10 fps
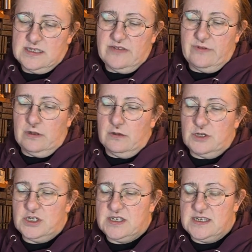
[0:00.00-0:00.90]
let's have a
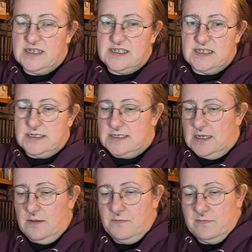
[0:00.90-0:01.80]
look just
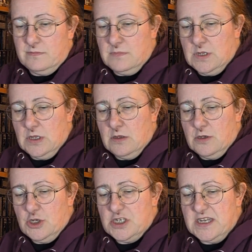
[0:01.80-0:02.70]
as an
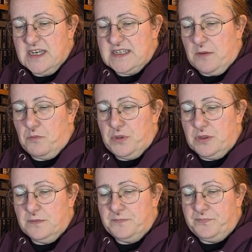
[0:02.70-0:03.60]

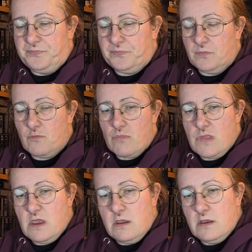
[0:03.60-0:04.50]
example.
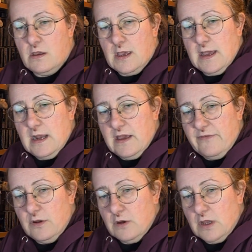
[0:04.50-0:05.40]
I'll
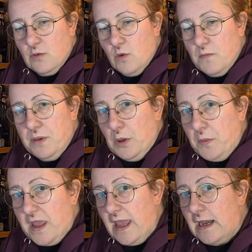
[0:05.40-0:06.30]
have a look at what
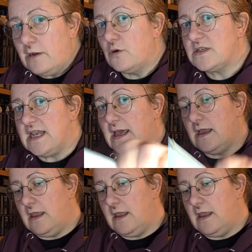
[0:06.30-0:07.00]
Plum Cake looks